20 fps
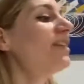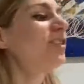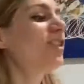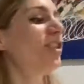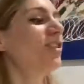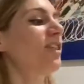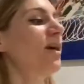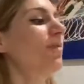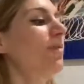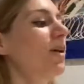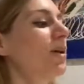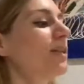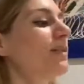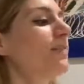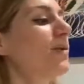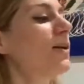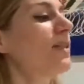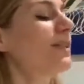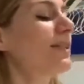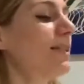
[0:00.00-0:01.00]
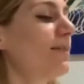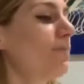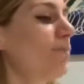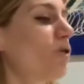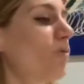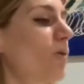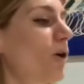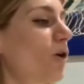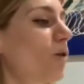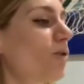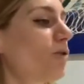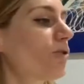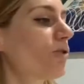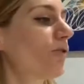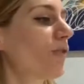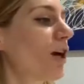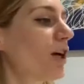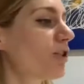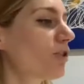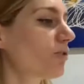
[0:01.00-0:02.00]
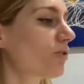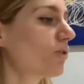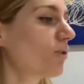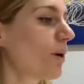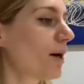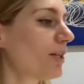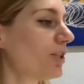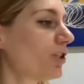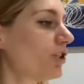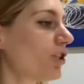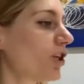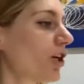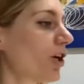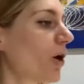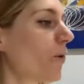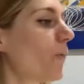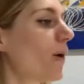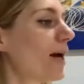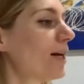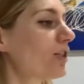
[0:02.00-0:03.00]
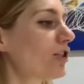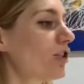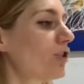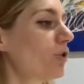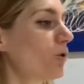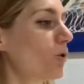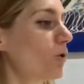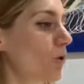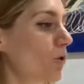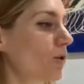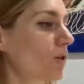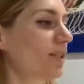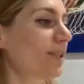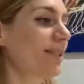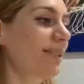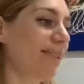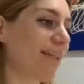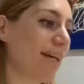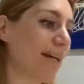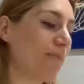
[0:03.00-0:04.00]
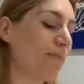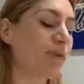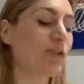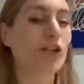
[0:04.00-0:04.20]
So someone has put a simple but controversial question, where should your dogs sleep?